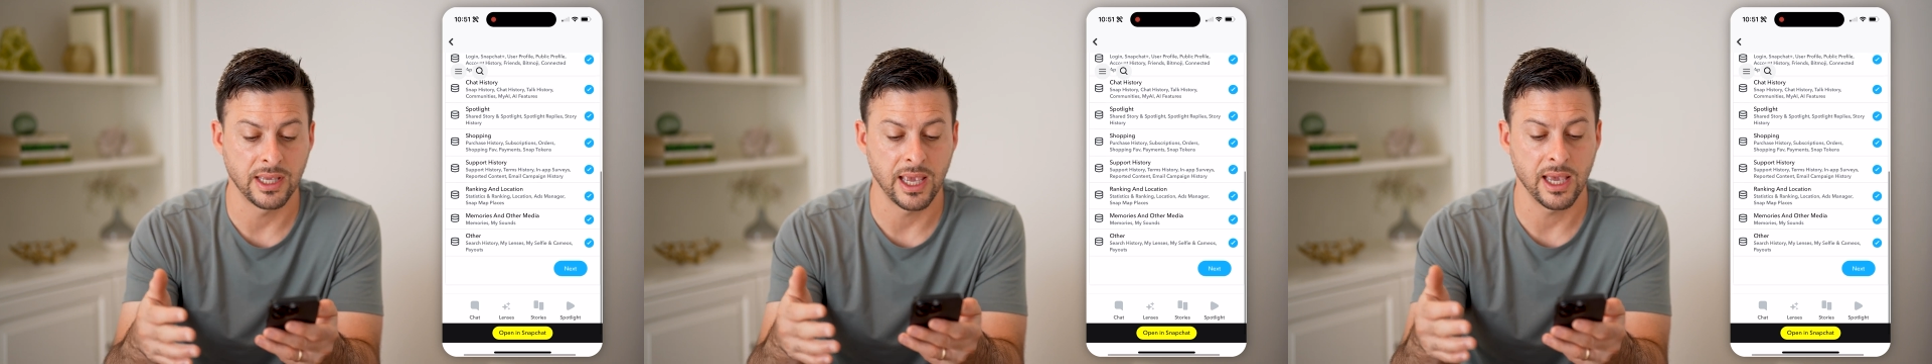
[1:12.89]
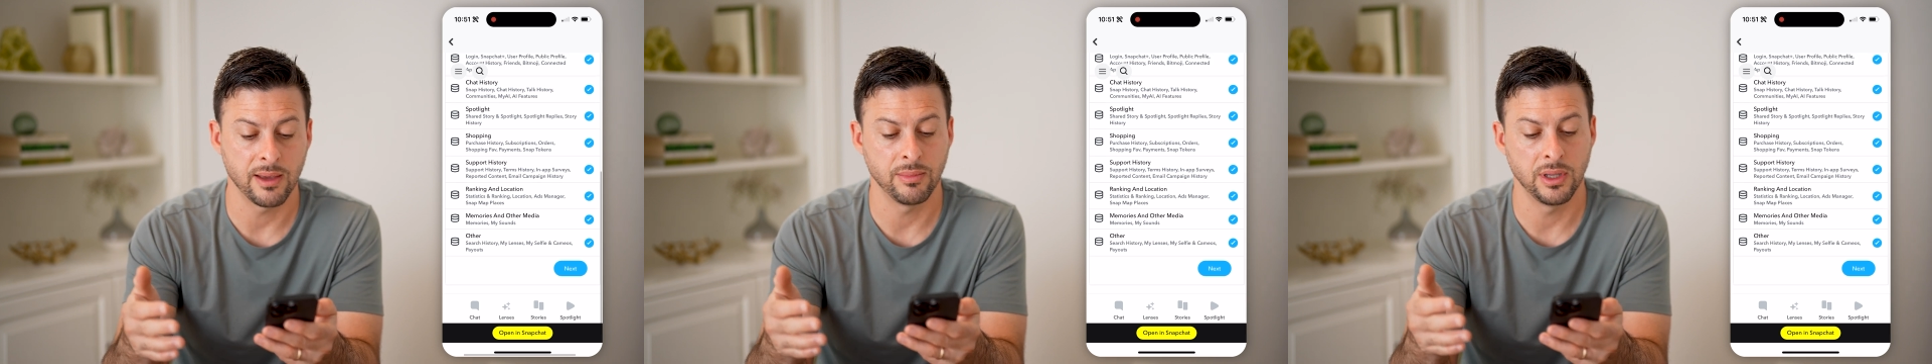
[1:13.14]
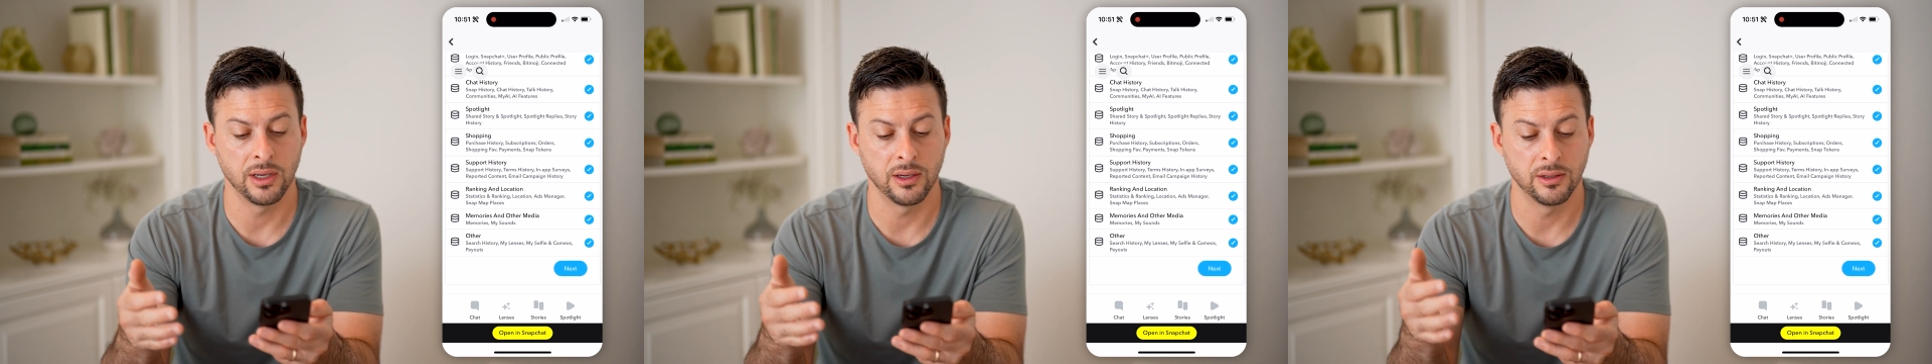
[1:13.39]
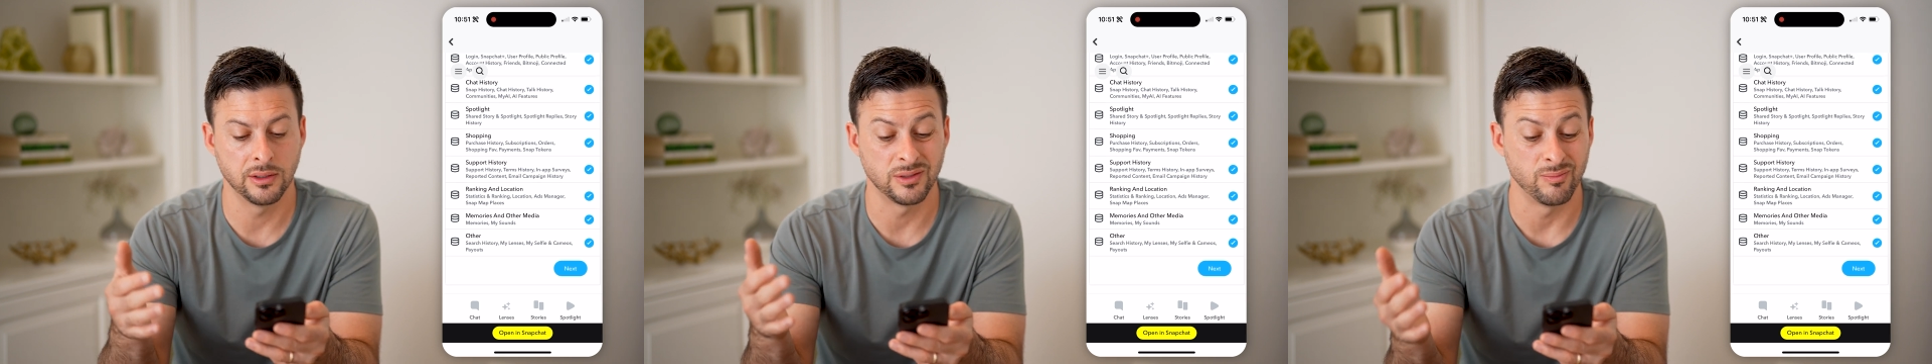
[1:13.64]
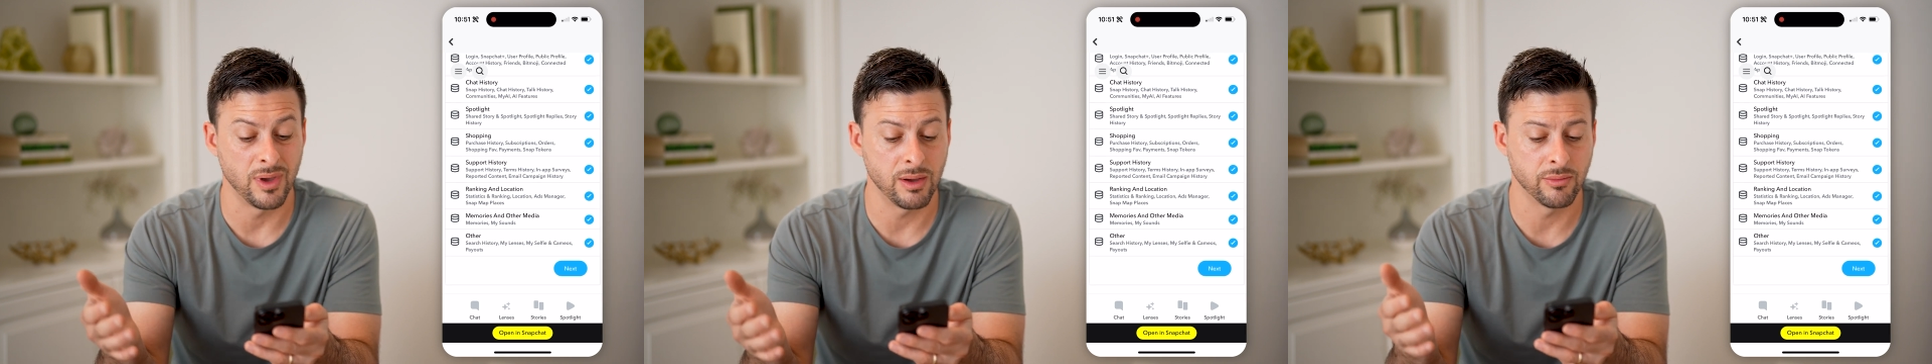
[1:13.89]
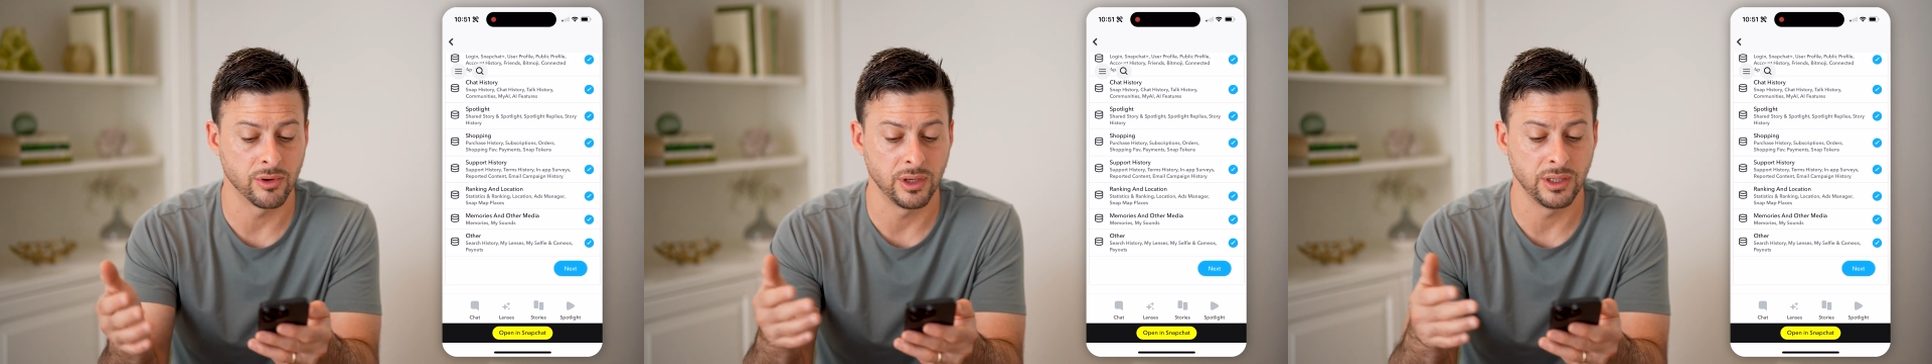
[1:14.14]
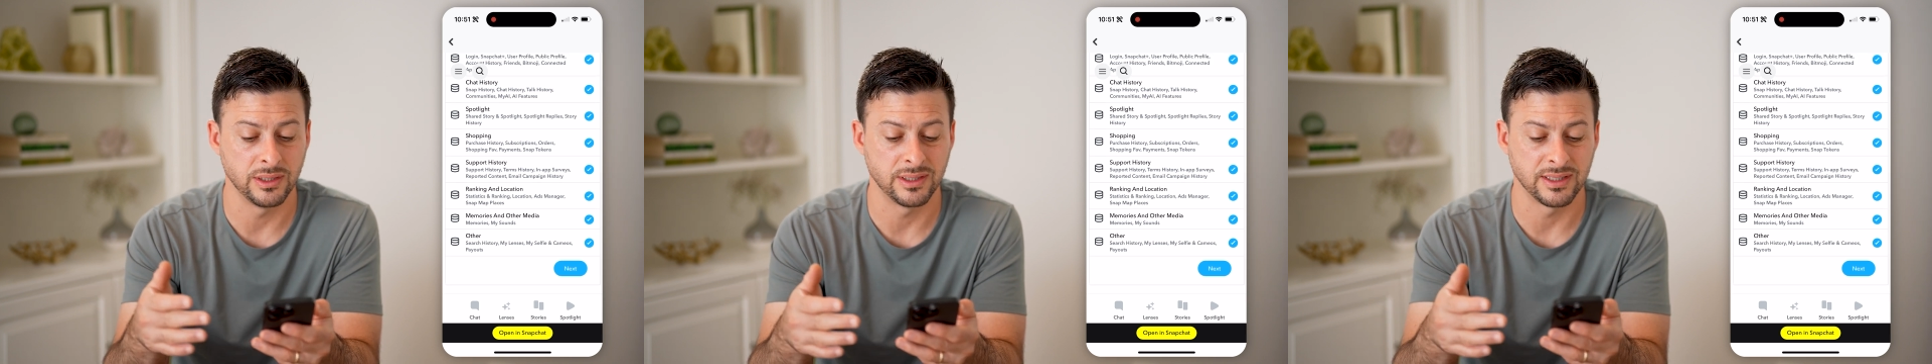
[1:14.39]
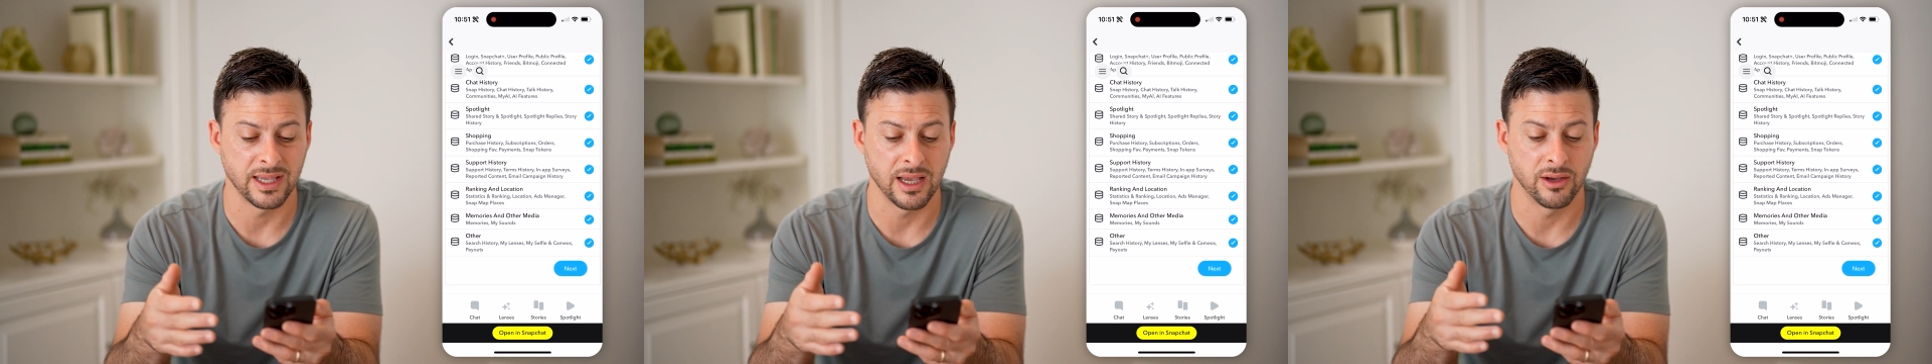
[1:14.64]
cameos, memories,
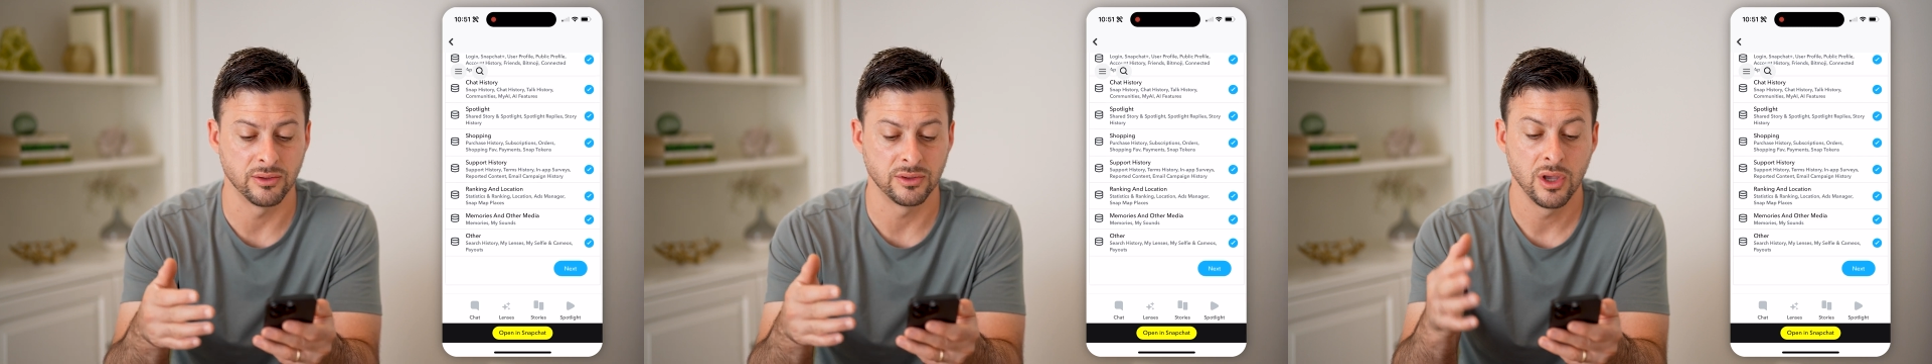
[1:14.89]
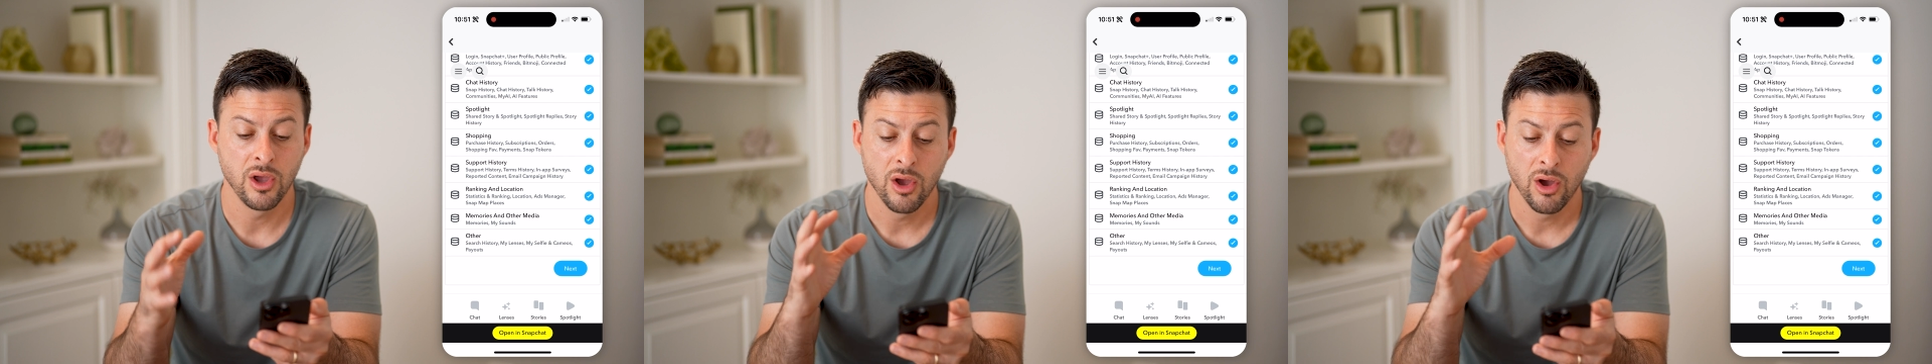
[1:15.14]
sound,